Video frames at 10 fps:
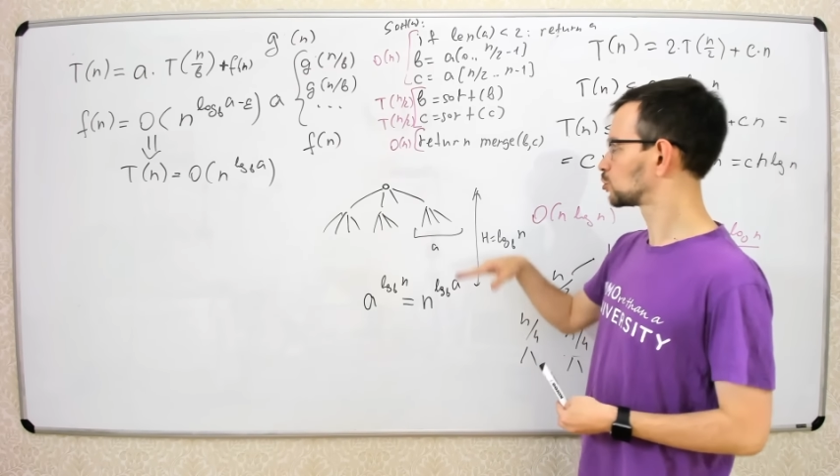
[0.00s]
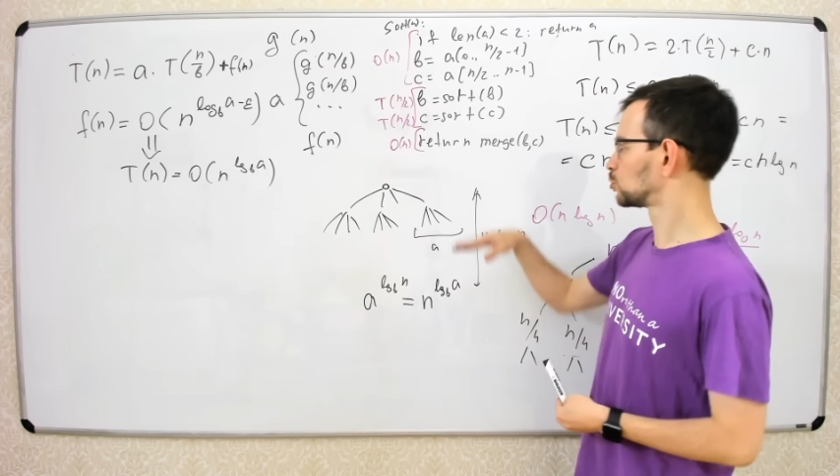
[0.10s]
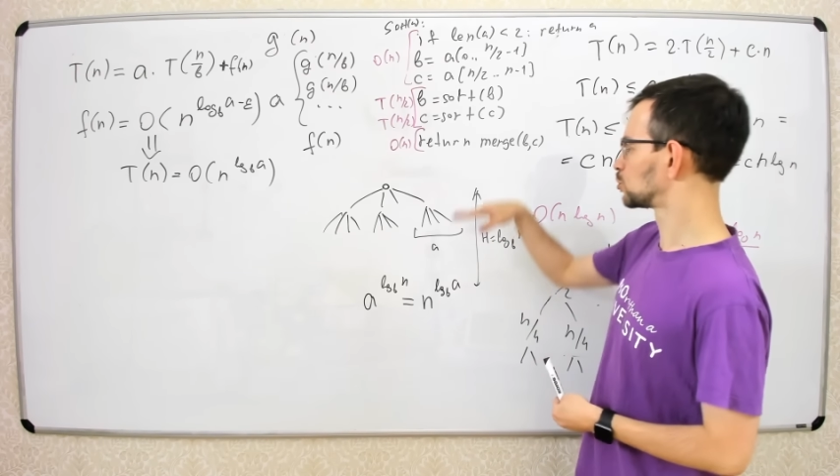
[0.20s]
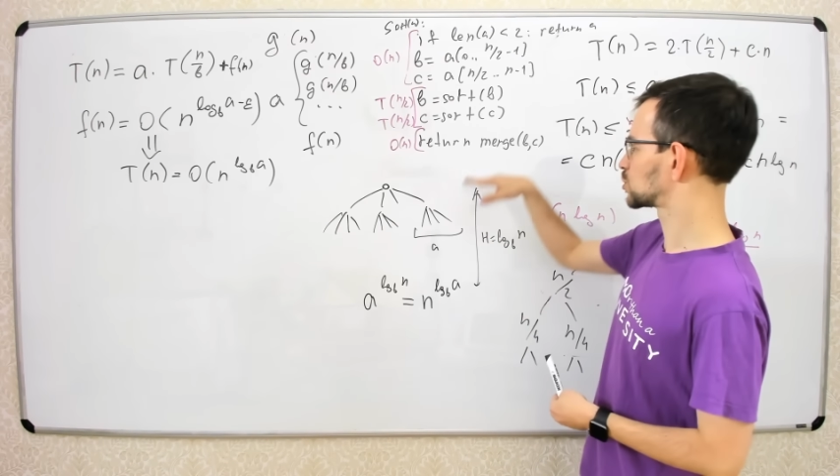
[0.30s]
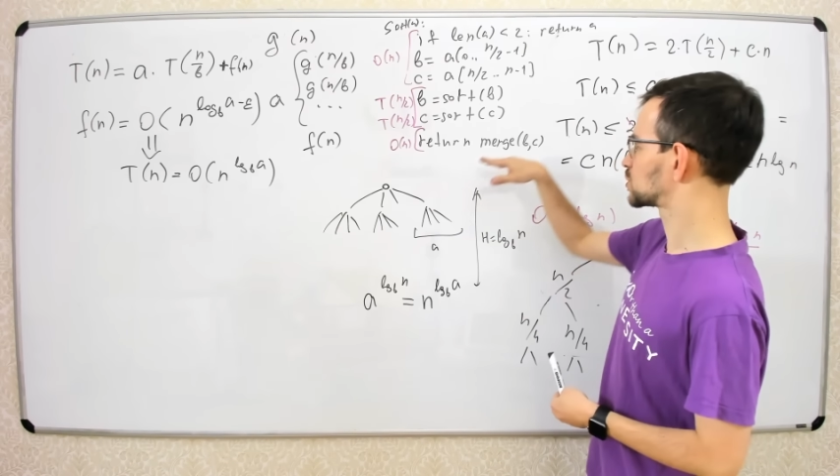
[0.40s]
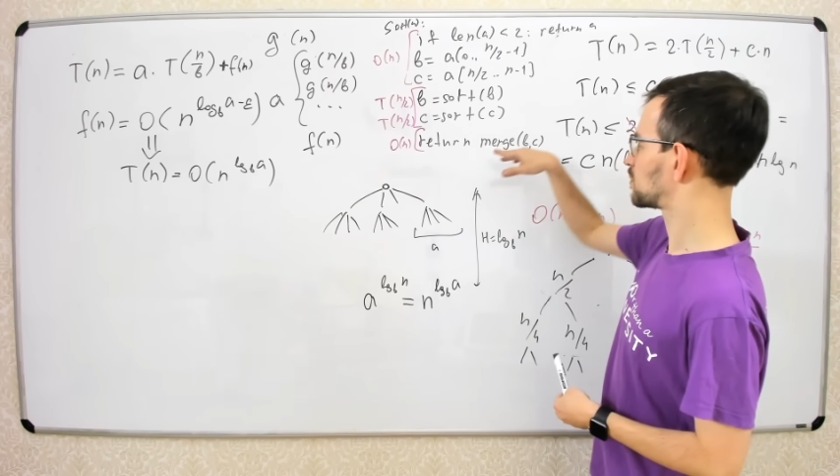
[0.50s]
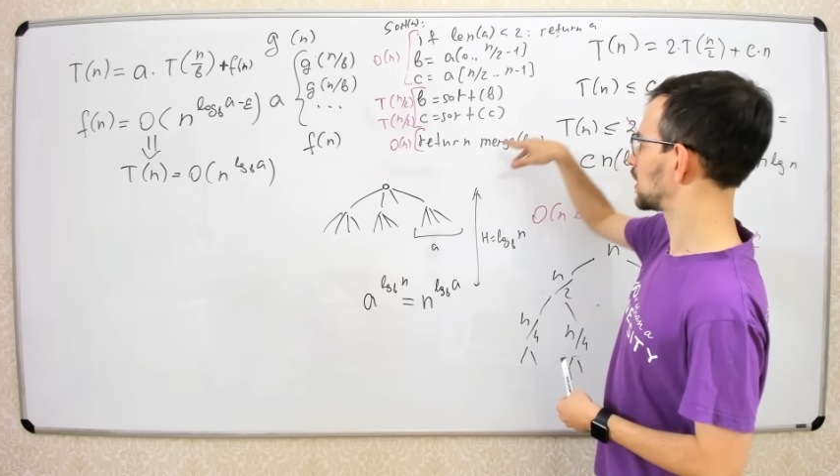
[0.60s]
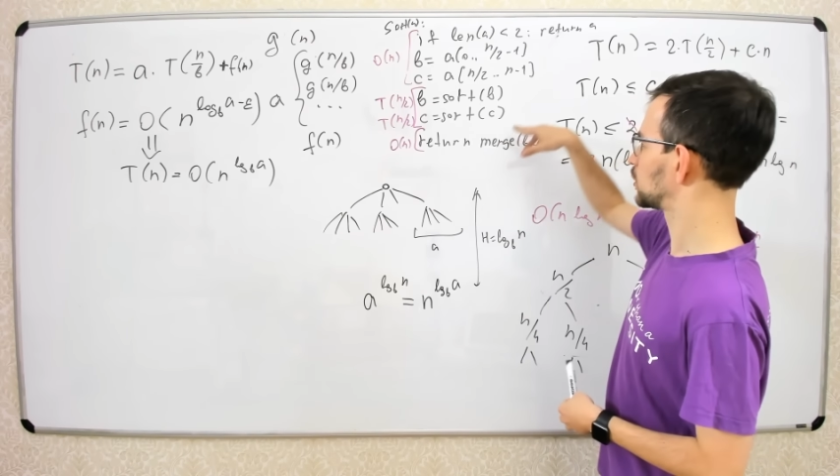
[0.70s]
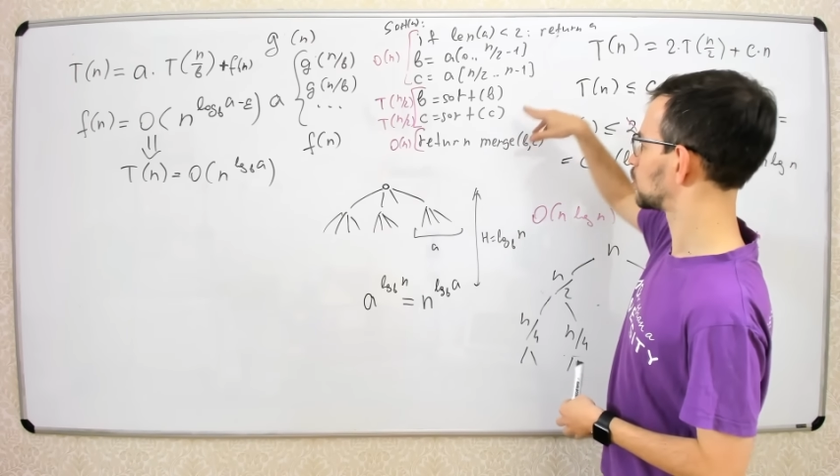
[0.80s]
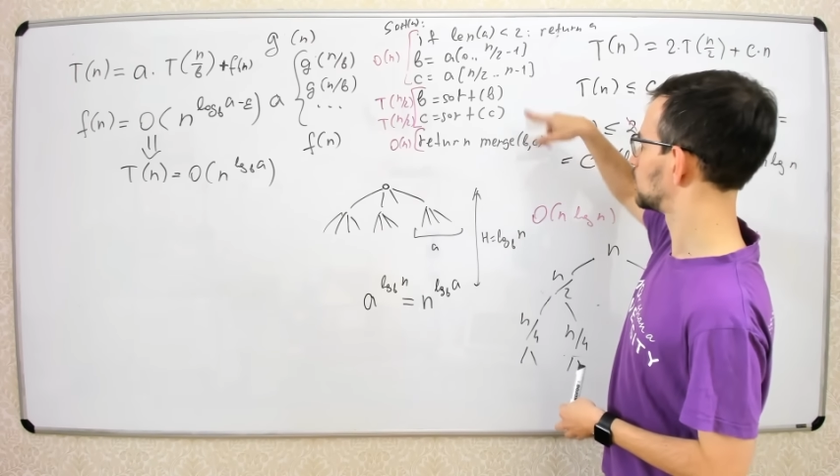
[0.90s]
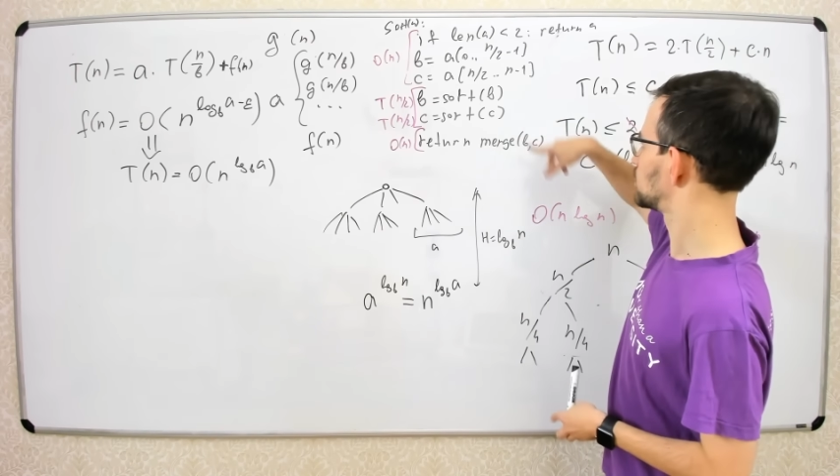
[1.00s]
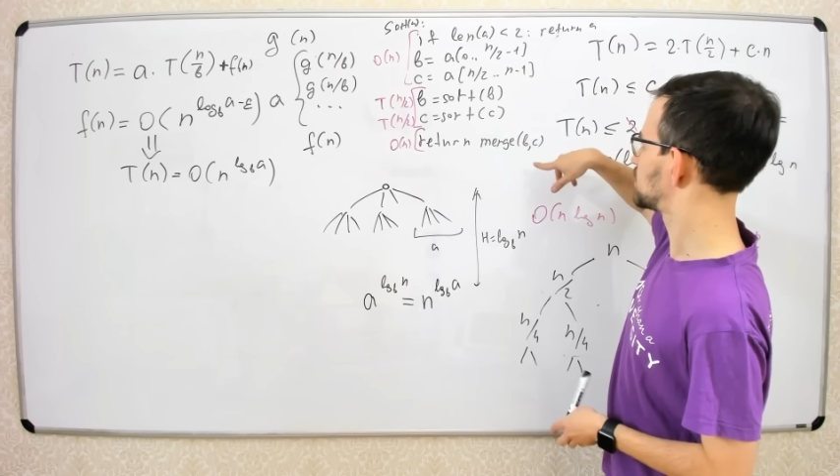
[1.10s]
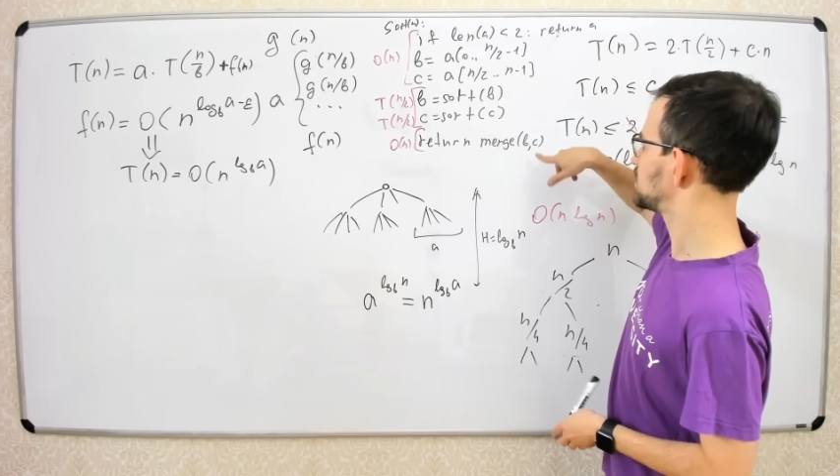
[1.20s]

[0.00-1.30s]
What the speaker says: to spend on